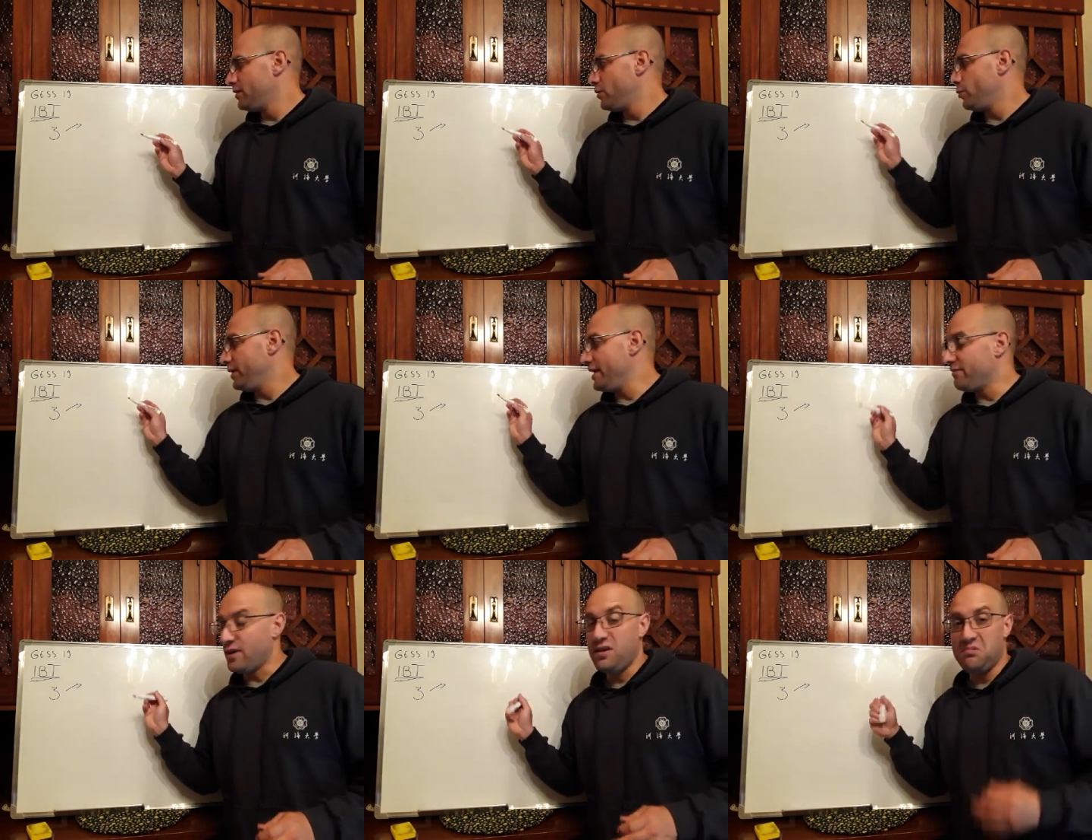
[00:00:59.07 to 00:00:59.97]
would have
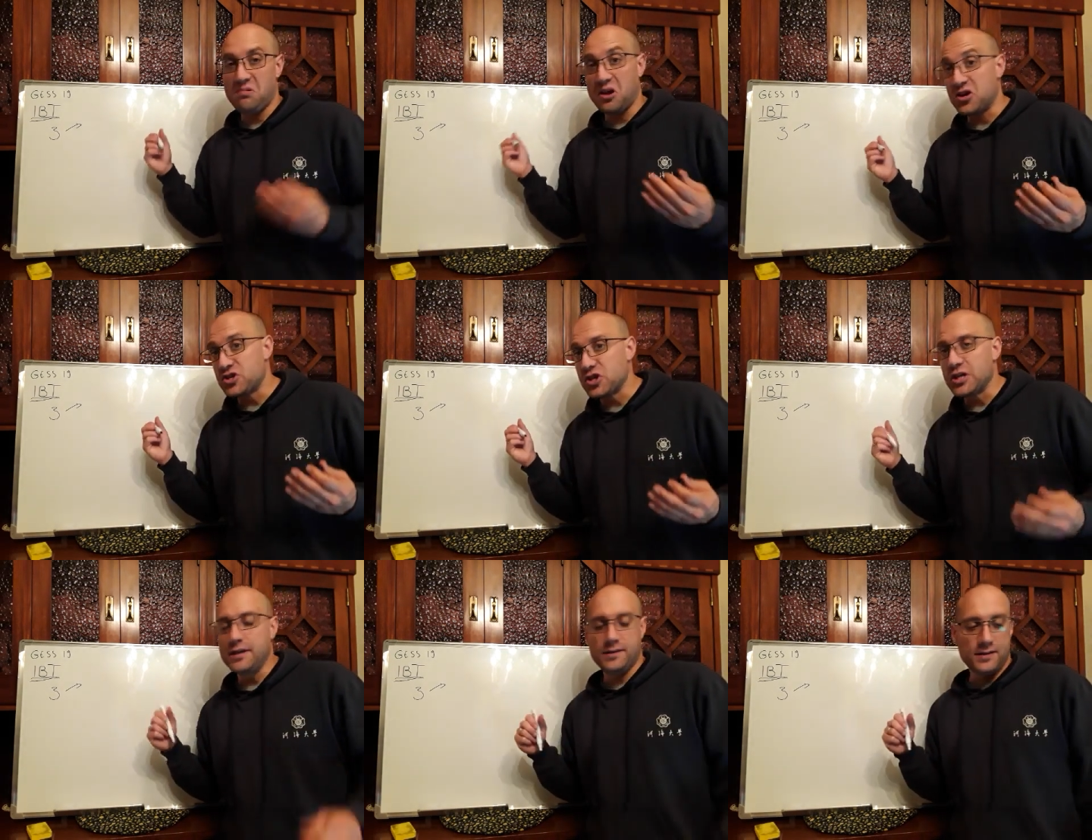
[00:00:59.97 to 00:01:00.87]
a
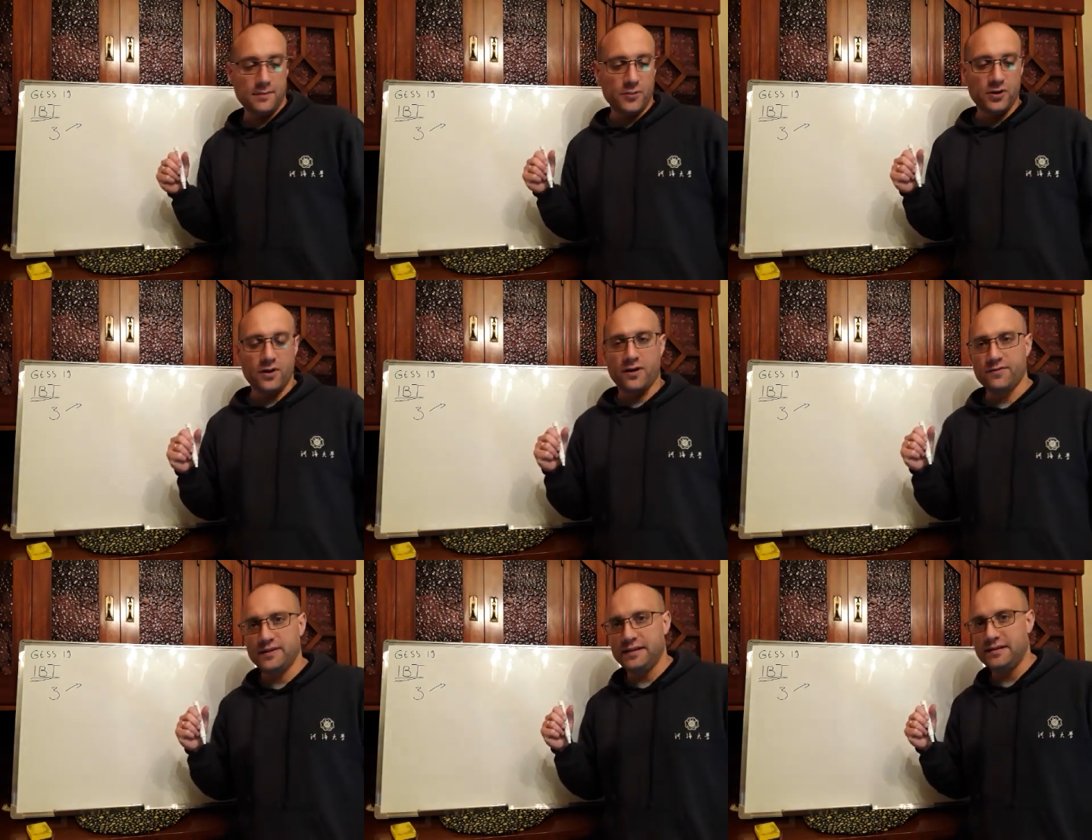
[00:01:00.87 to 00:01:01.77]
larger number
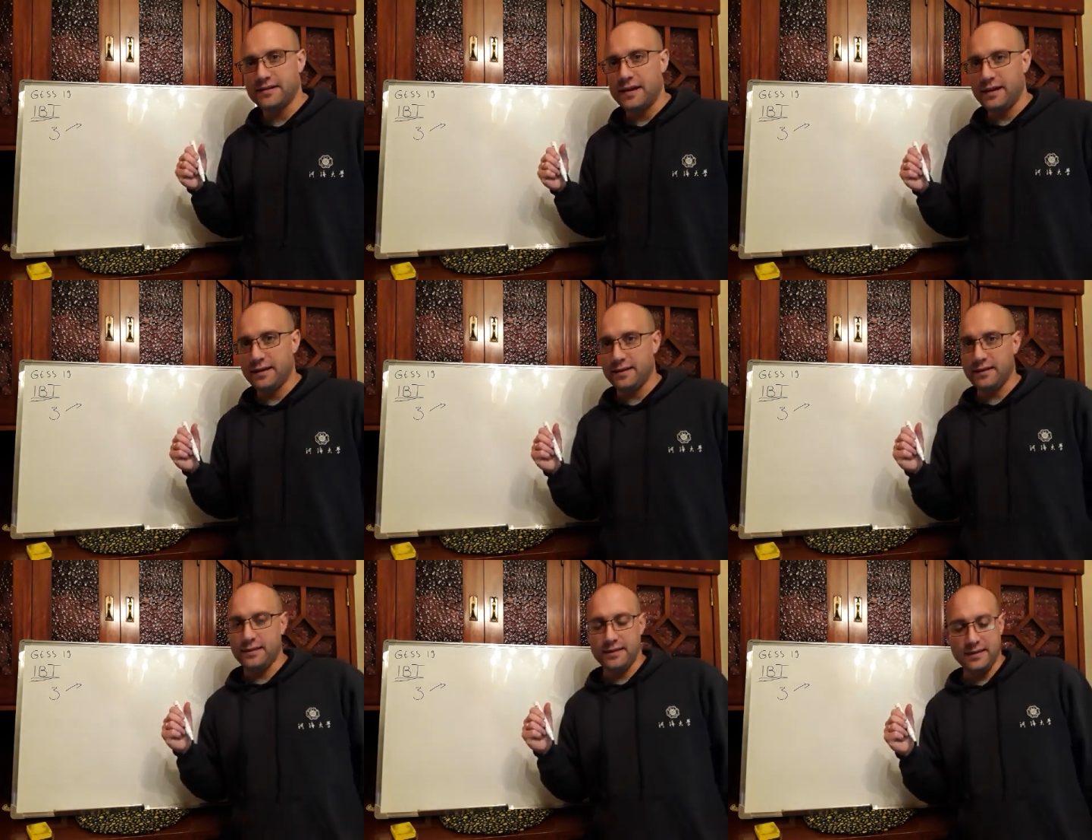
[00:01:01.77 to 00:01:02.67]
of these
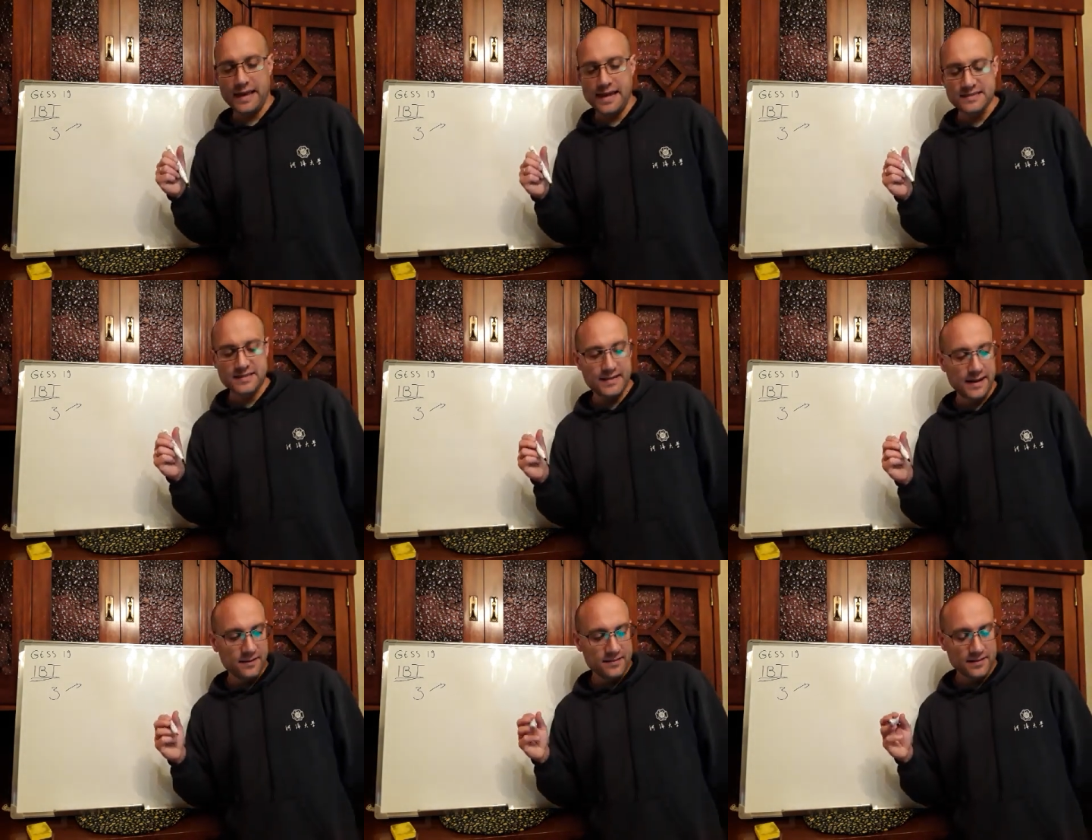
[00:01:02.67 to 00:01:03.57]
land
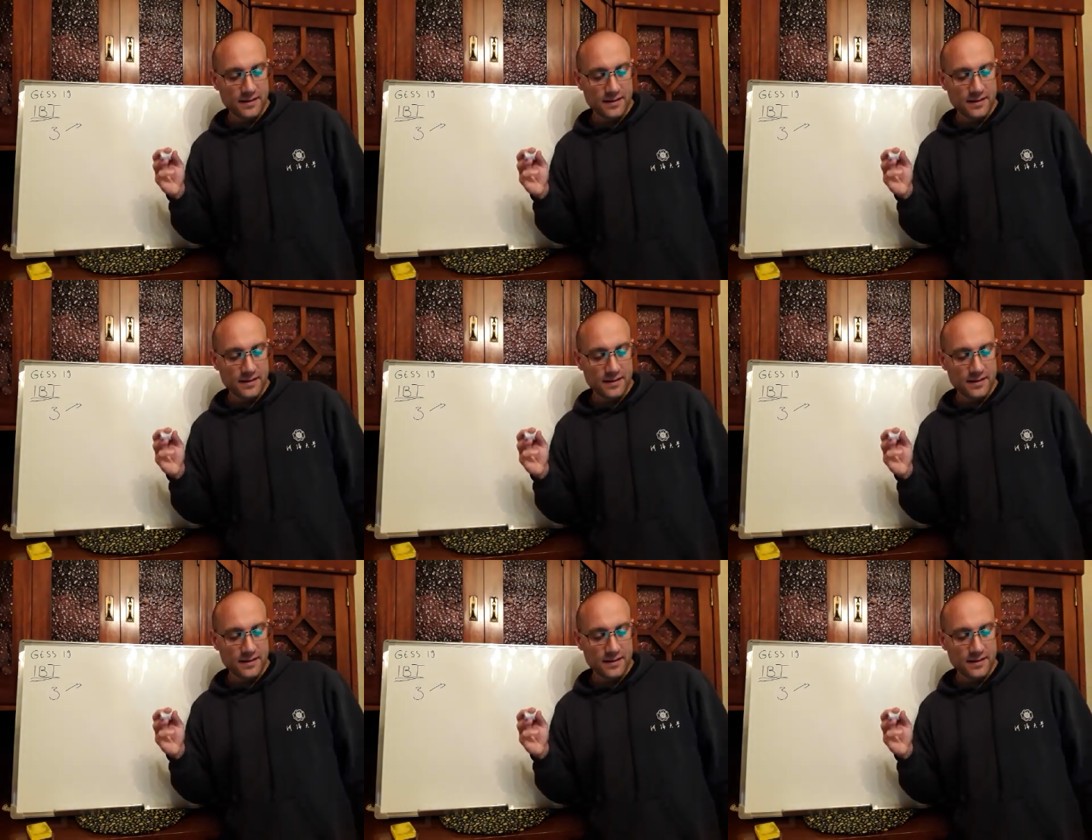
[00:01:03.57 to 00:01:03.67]
snails.